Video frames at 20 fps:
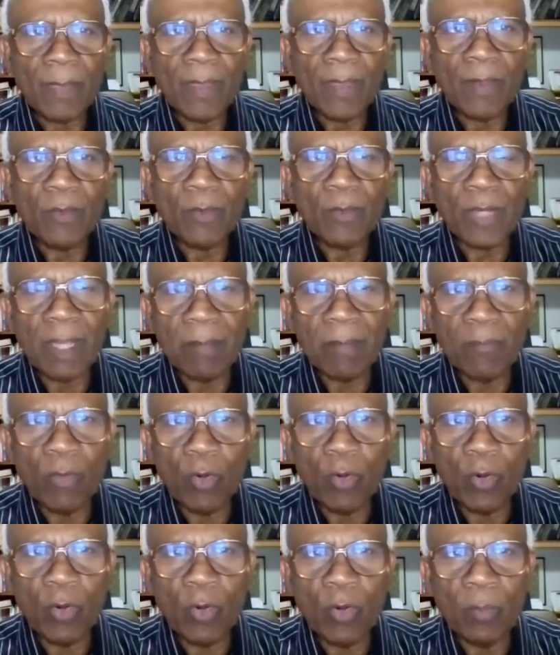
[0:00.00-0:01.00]
you come
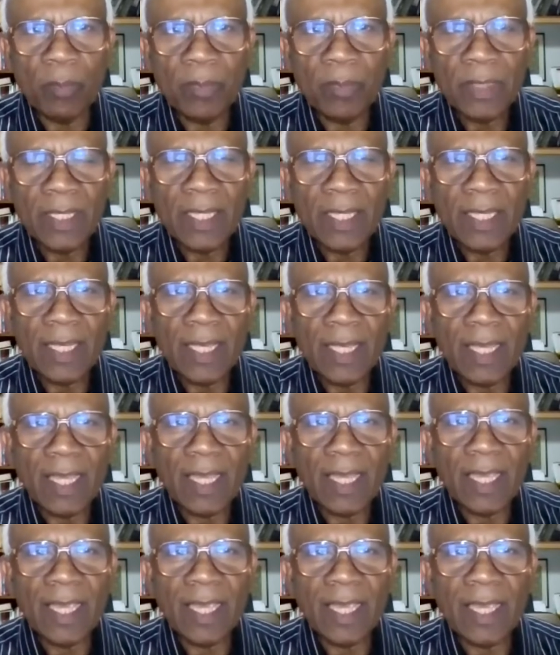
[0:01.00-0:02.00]
home,
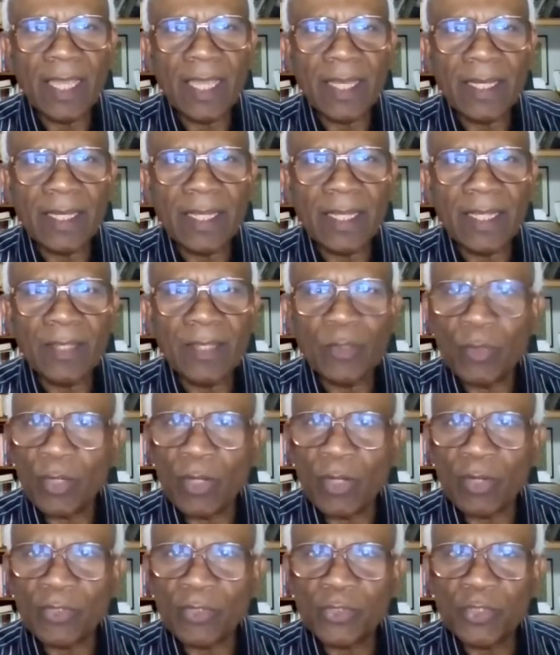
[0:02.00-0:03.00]
and you're
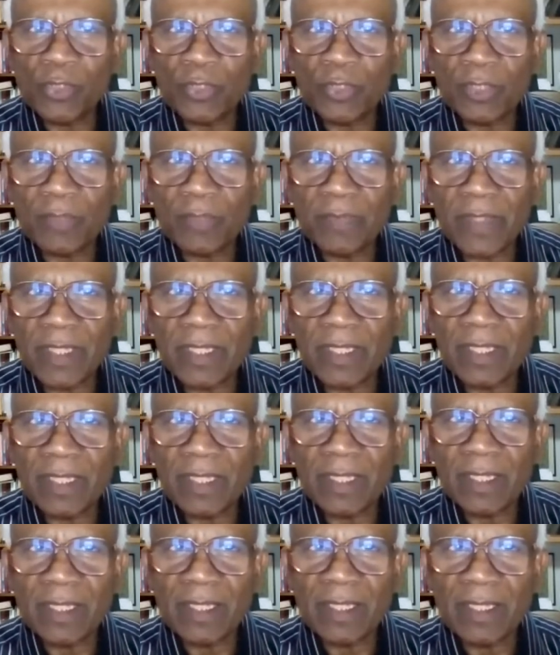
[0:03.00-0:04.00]
not sure
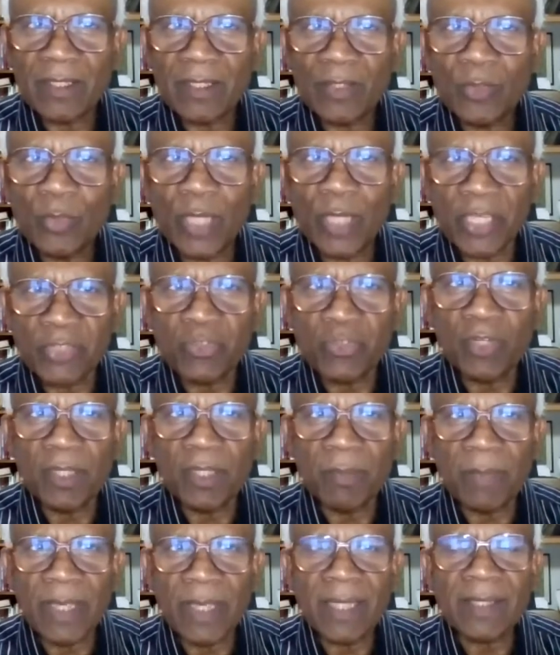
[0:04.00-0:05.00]
whether you actually
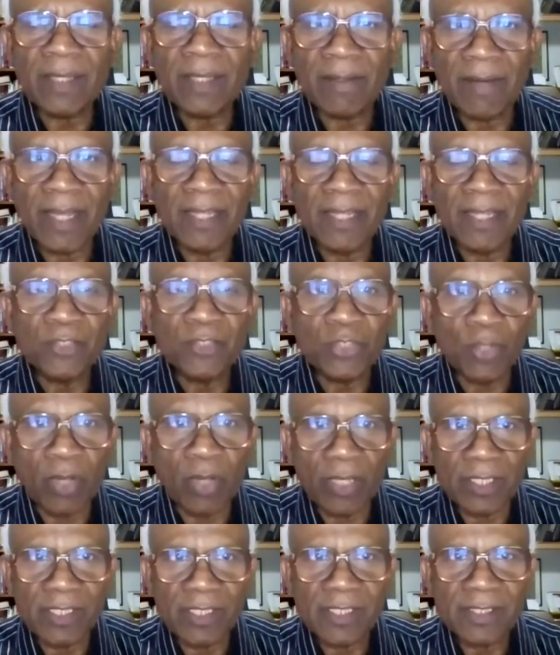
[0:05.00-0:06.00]
made the right
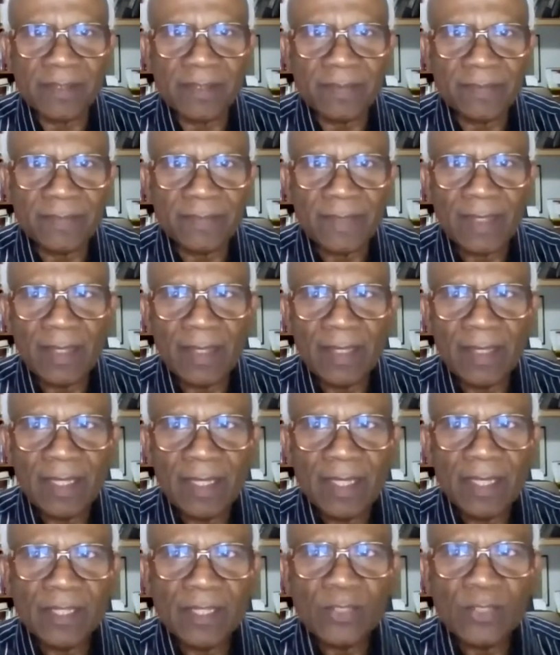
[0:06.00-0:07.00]
choice.
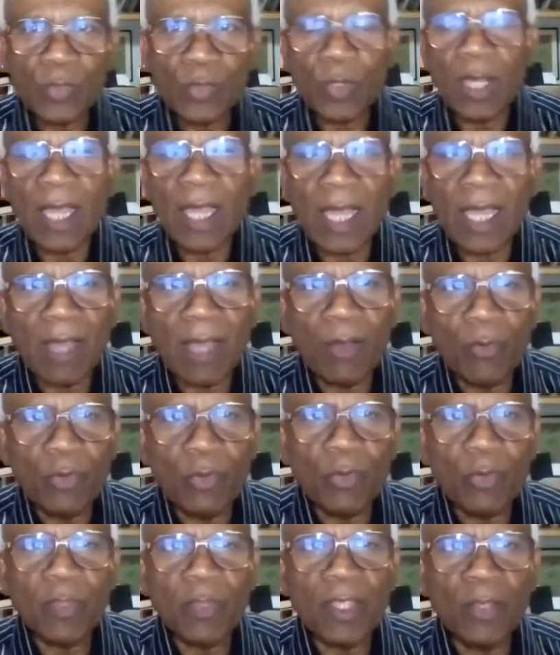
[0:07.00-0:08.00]
So how
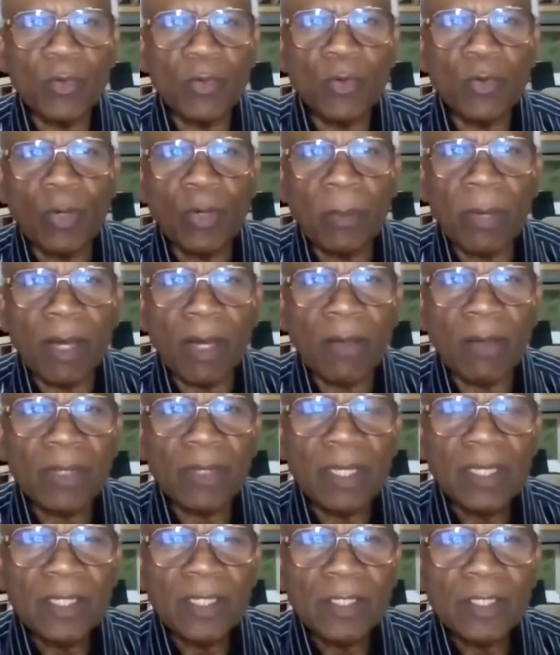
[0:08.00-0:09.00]
do we go about
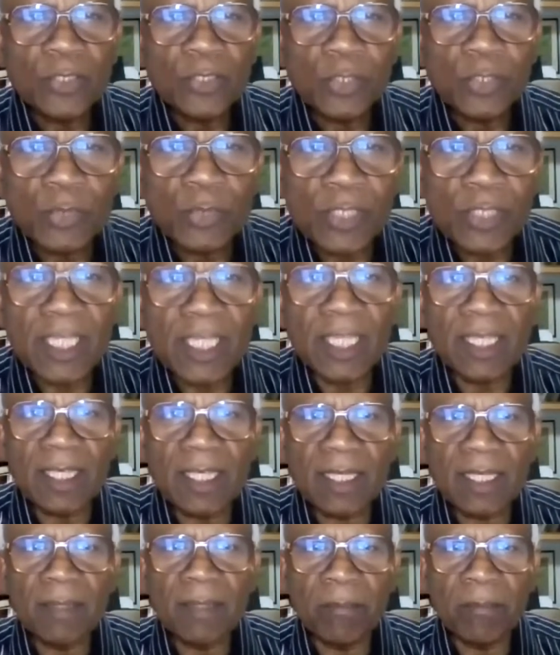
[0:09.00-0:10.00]
choosing
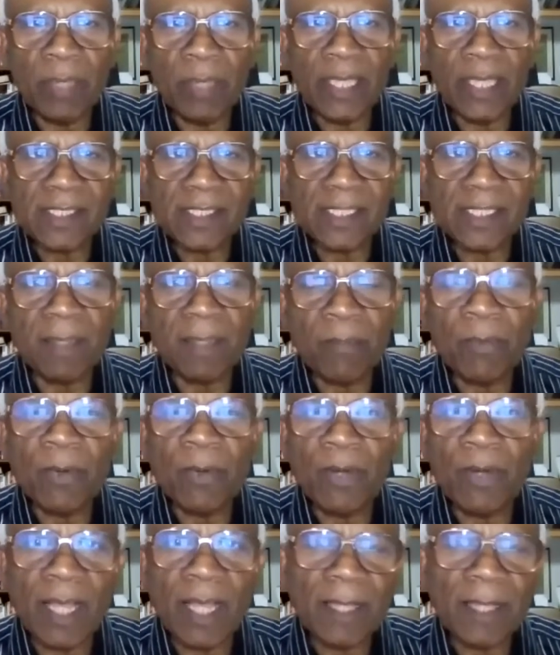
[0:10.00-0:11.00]
a basic
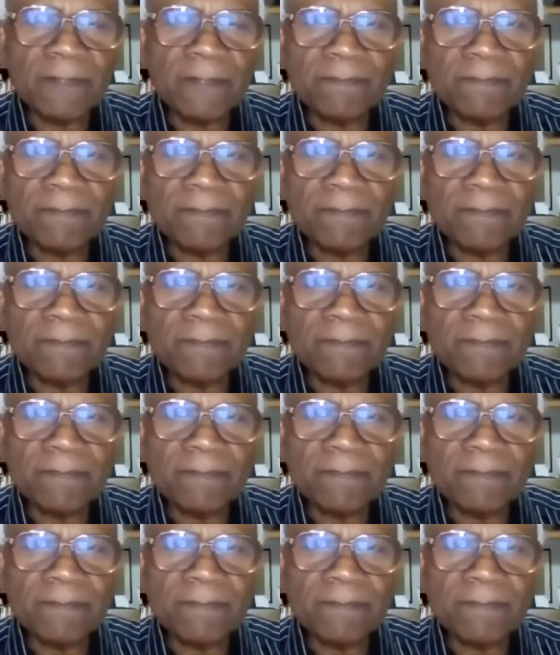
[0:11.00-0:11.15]
product?